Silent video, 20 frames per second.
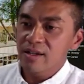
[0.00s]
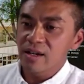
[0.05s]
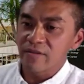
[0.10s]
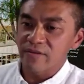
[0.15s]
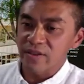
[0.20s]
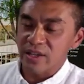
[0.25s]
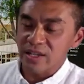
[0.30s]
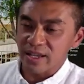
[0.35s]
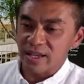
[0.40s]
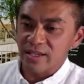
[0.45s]

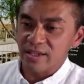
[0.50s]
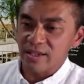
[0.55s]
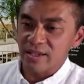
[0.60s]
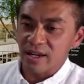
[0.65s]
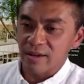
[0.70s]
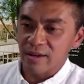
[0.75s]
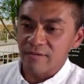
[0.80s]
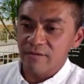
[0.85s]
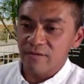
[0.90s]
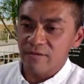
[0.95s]
of this
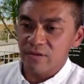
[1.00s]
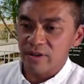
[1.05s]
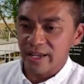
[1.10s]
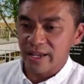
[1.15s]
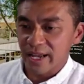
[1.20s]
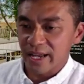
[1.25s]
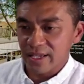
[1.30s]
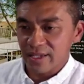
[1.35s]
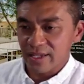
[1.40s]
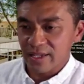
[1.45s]
enzyme for
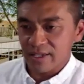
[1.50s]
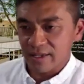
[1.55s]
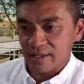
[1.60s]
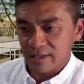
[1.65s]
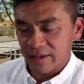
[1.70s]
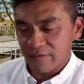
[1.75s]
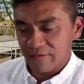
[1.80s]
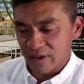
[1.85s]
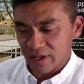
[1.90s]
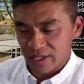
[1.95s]
enhancing
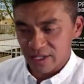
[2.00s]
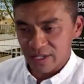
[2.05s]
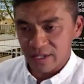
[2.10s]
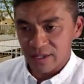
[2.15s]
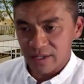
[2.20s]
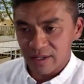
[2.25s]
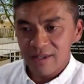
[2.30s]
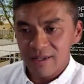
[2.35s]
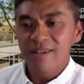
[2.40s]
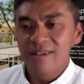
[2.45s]
the
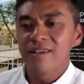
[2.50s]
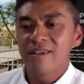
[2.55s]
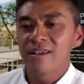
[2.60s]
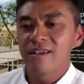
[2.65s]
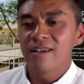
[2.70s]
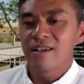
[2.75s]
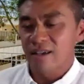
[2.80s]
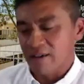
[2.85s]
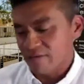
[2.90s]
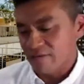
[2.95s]
efficacy
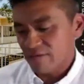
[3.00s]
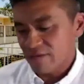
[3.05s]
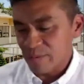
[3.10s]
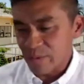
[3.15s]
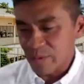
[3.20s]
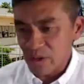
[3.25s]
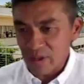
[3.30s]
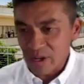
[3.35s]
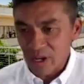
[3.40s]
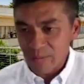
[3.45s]
of
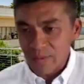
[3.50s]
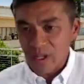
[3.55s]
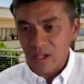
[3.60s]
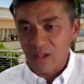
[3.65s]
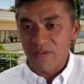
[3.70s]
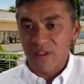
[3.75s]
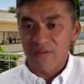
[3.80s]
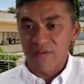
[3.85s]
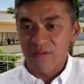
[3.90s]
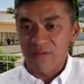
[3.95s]
immunotherapy
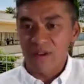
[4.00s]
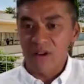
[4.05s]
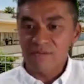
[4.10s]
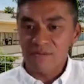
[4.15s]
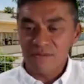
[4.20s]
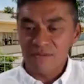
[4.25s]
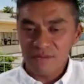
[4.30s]
in vivo.